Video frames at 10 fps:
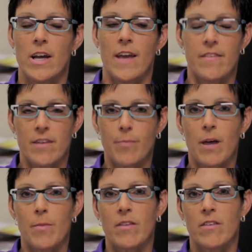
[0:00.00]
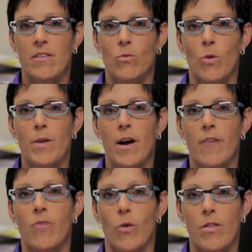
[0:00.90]
and this upcoming season will be
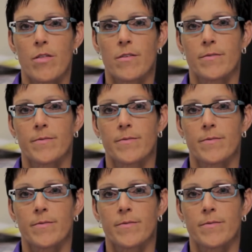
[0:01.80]
our fourth.